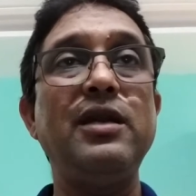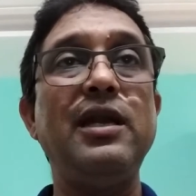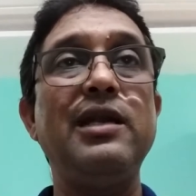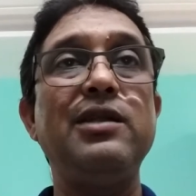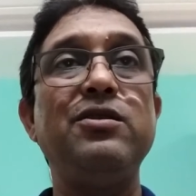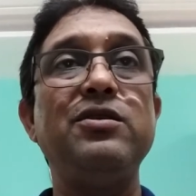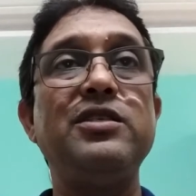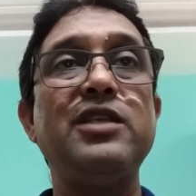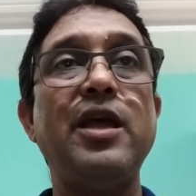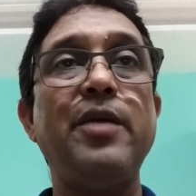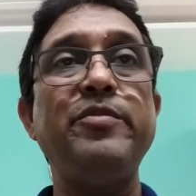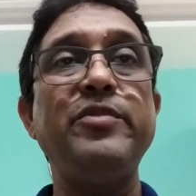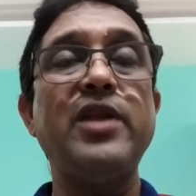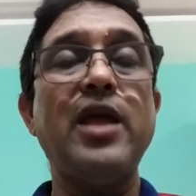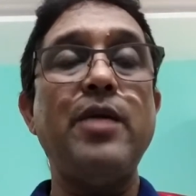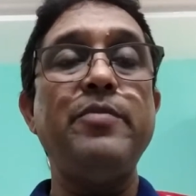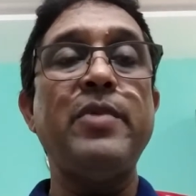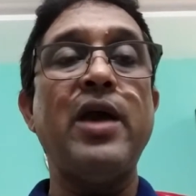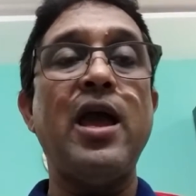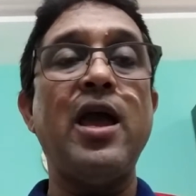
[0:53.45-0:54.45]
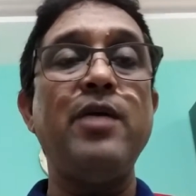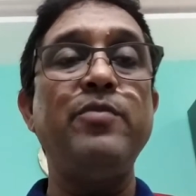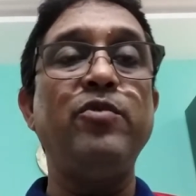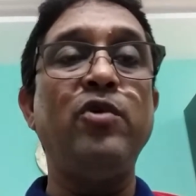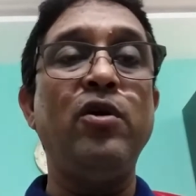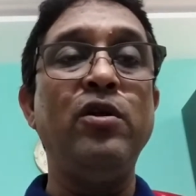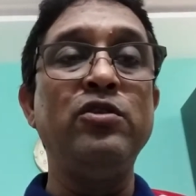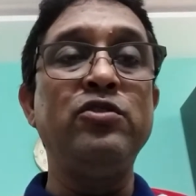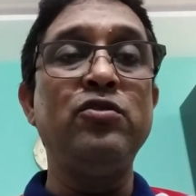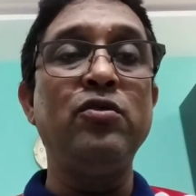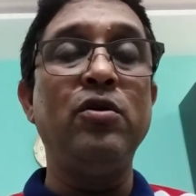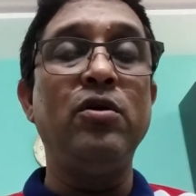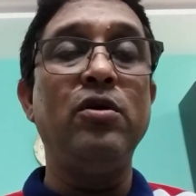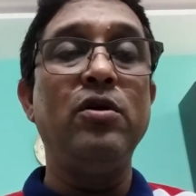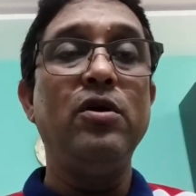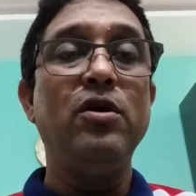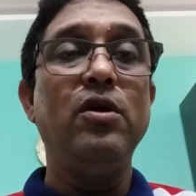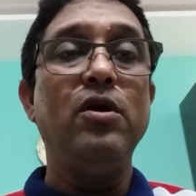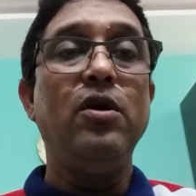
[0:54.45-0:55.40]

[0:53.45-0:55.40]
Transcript: at the same time I have also